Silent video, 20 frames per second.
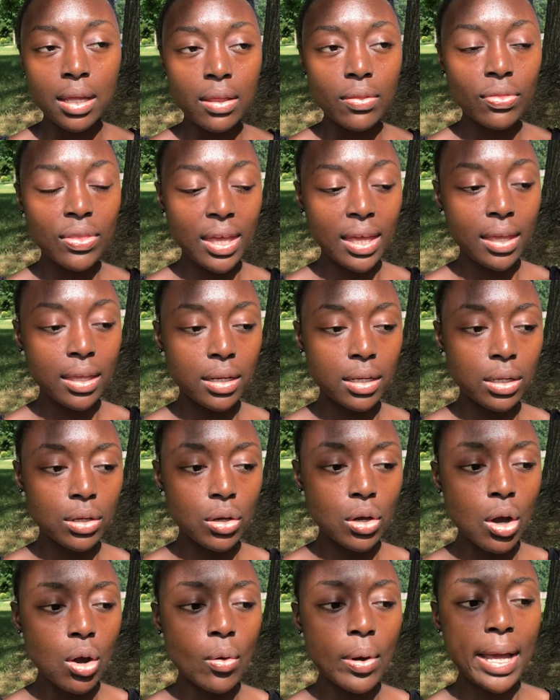then
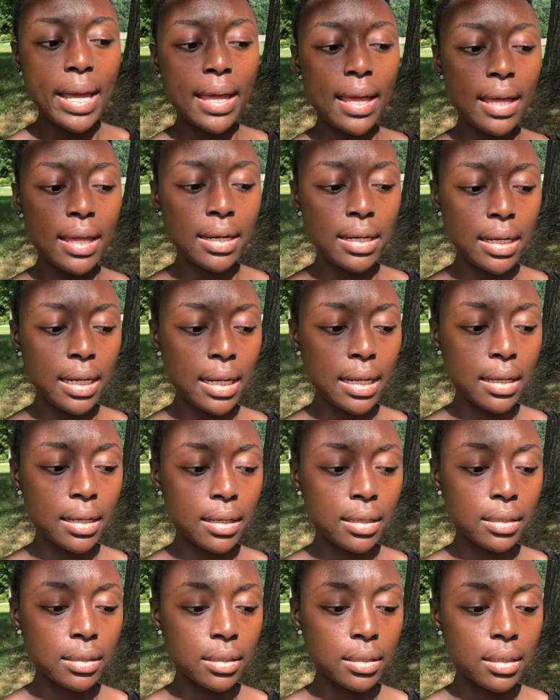go ahead
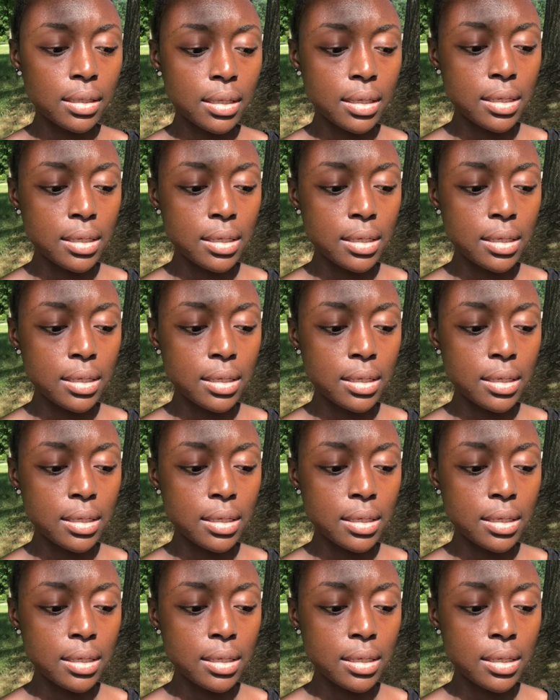and